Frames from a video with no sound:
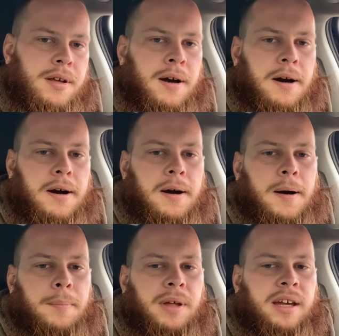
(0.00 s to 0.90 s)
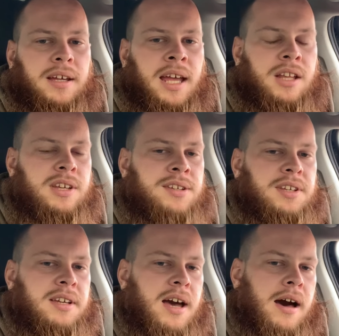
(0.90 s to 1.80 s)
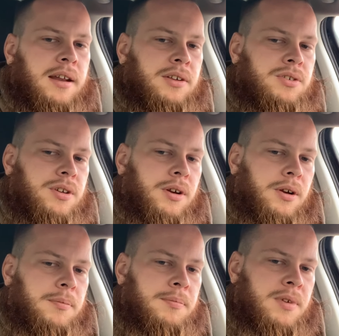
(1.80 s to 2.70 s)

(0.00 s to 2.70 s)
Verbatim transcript: um, like antipsychotics or